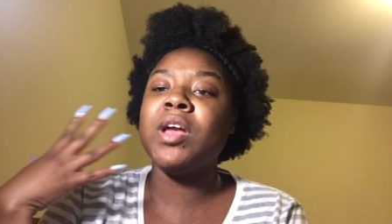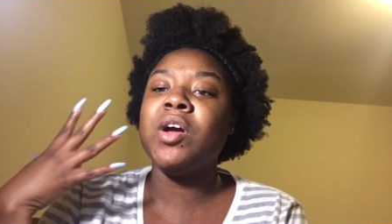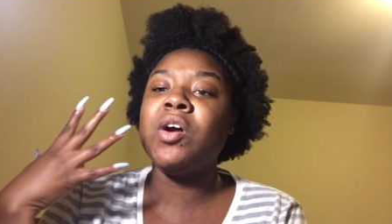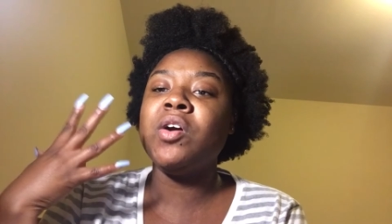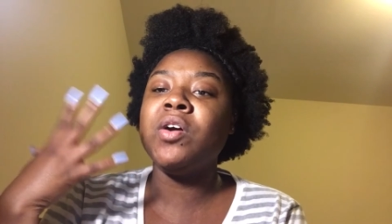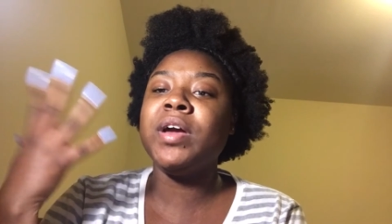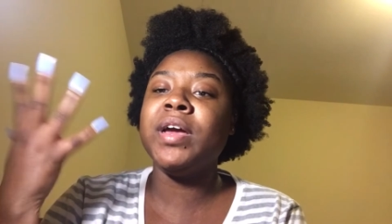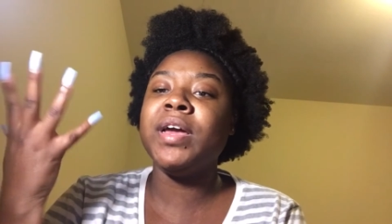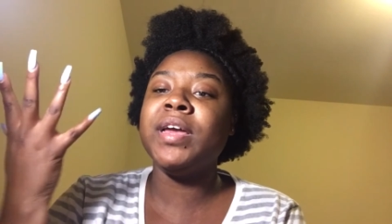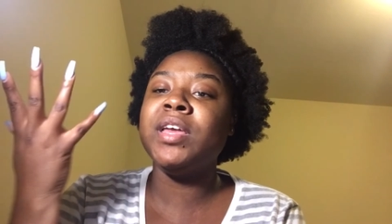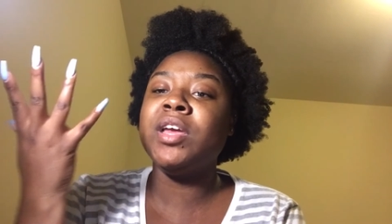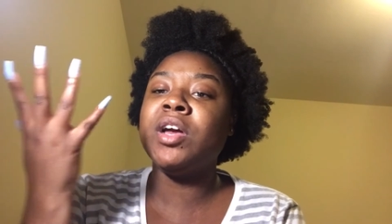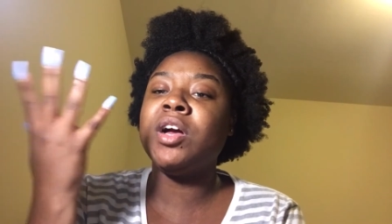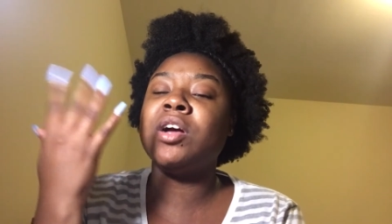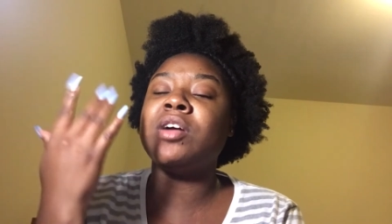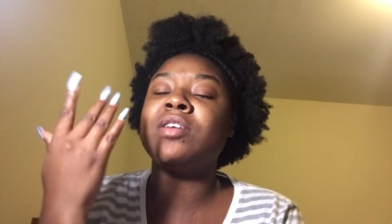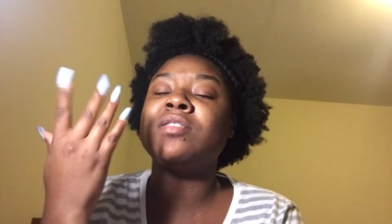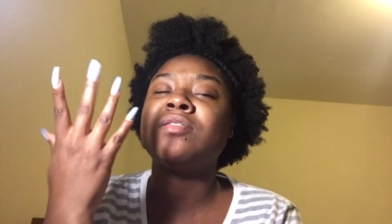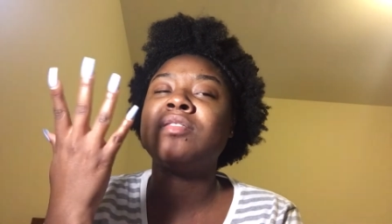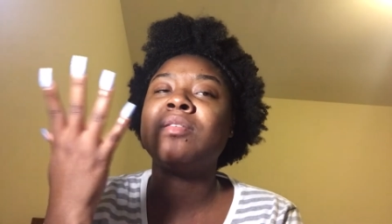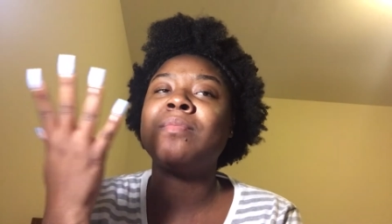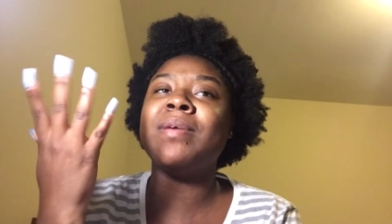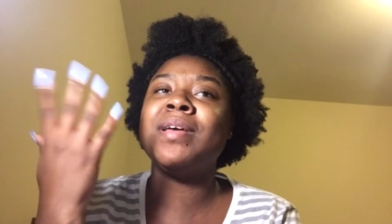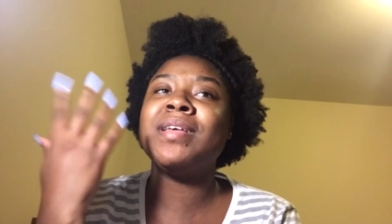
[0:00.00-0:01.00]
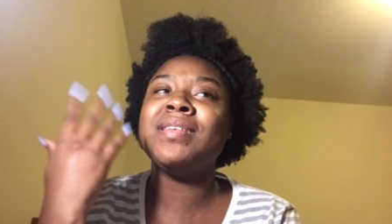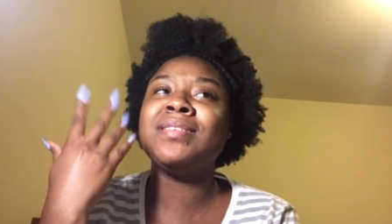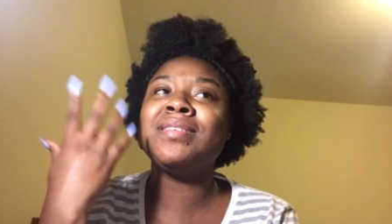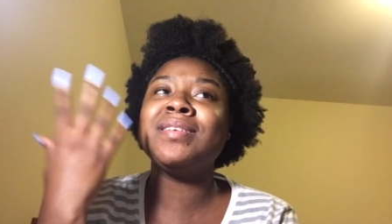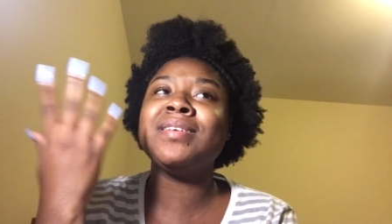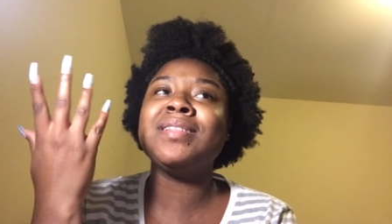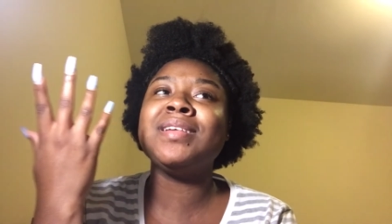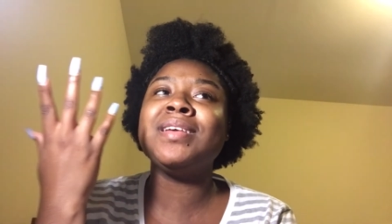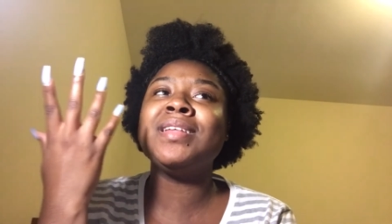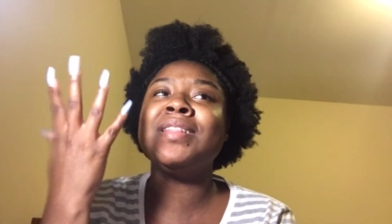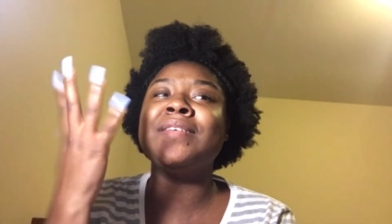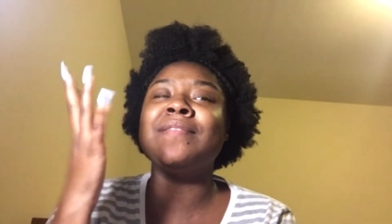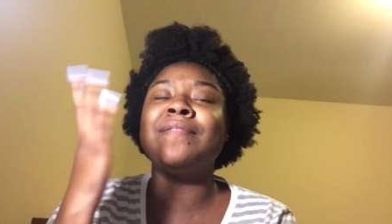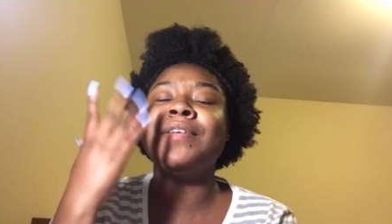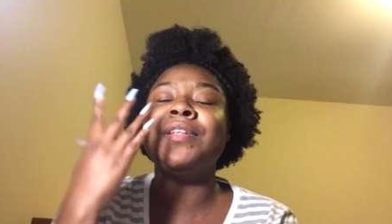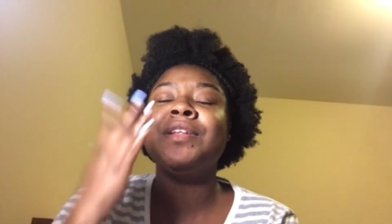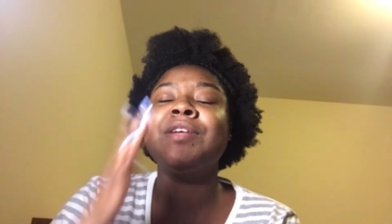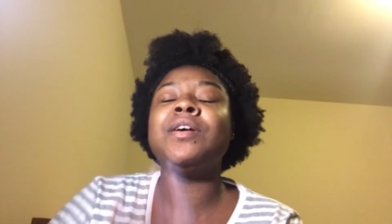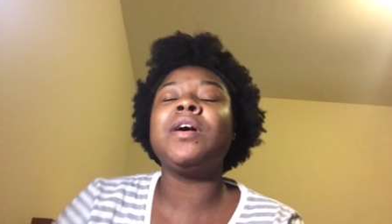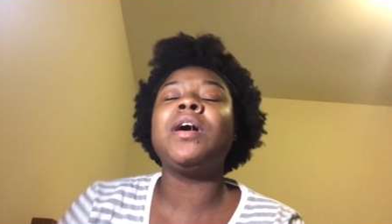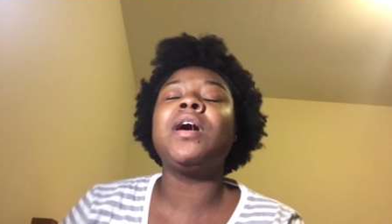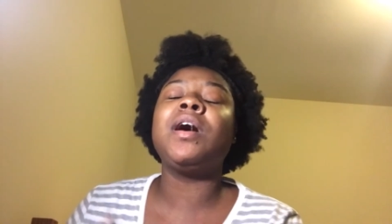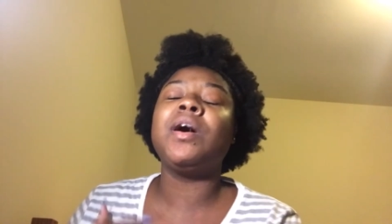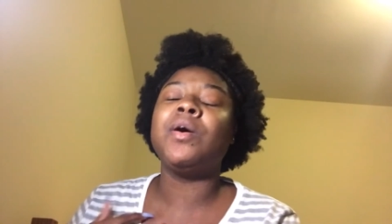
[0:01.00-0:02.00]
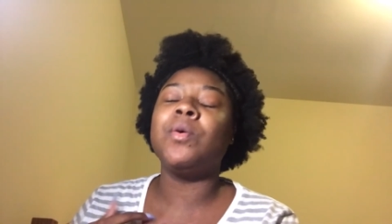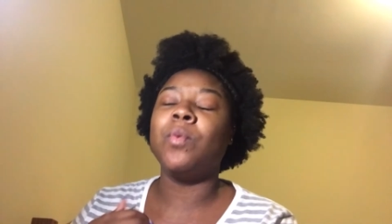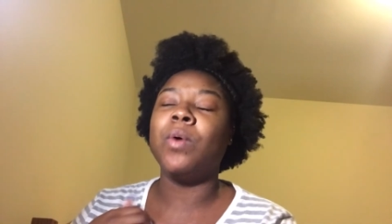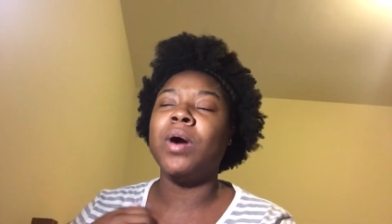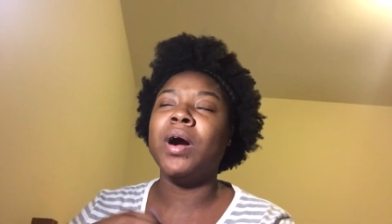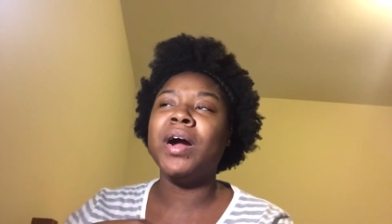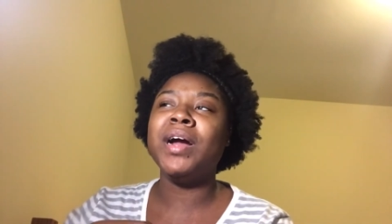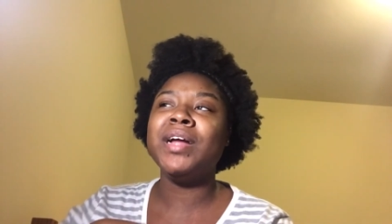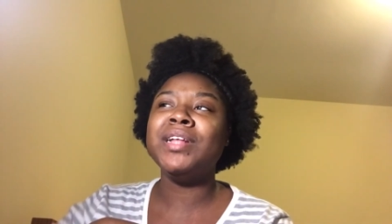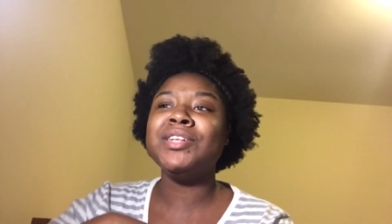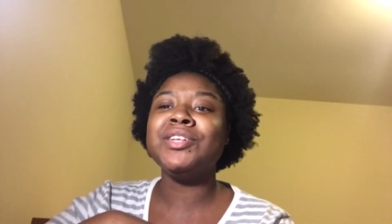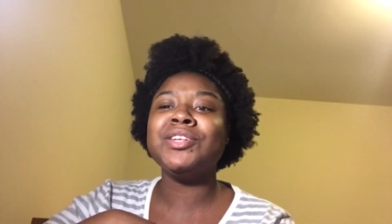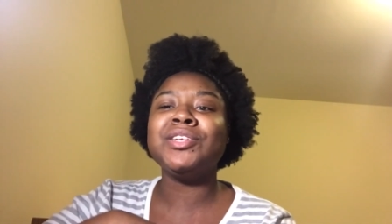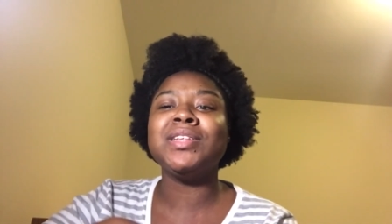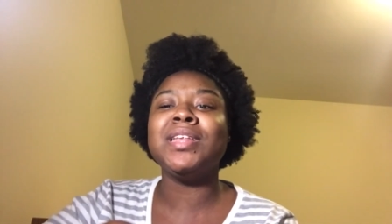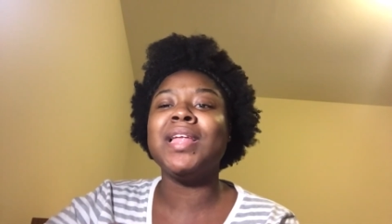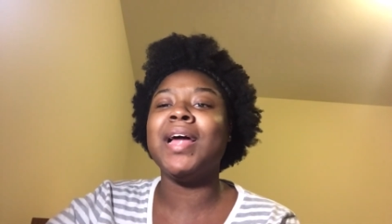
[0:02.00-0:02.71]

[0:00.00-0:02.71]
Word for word: Okay, y'all, so basically the video I watch,